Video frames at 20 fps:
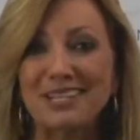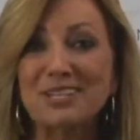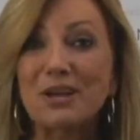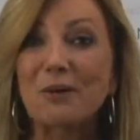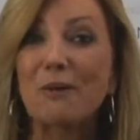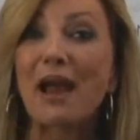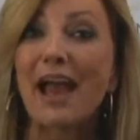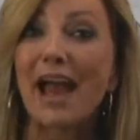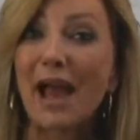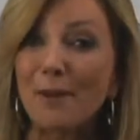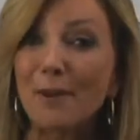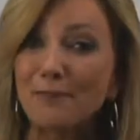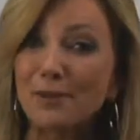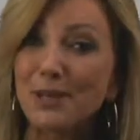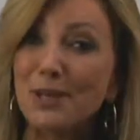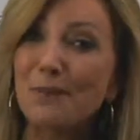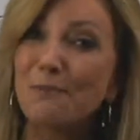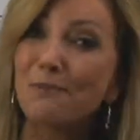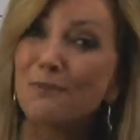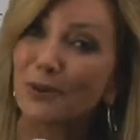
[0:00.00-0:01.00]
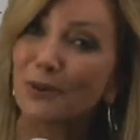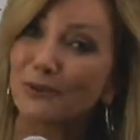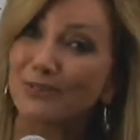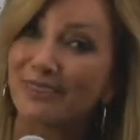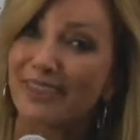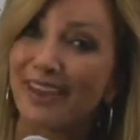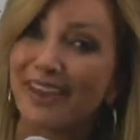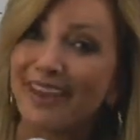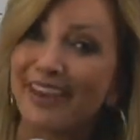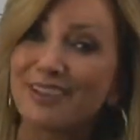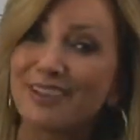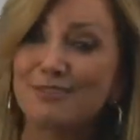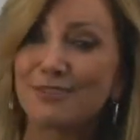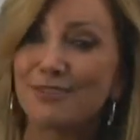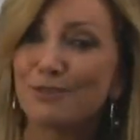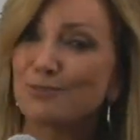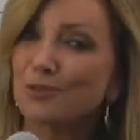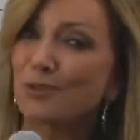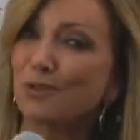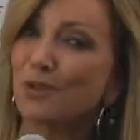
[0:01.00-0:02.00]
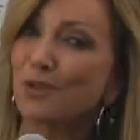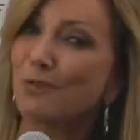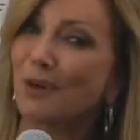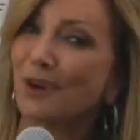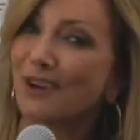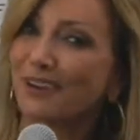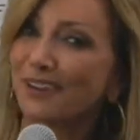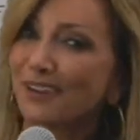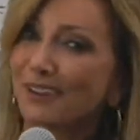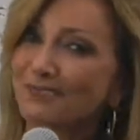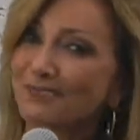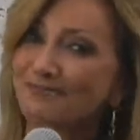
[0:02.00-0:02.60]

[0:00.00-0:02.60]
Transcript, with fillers: So, happy birthday from Julia Parker.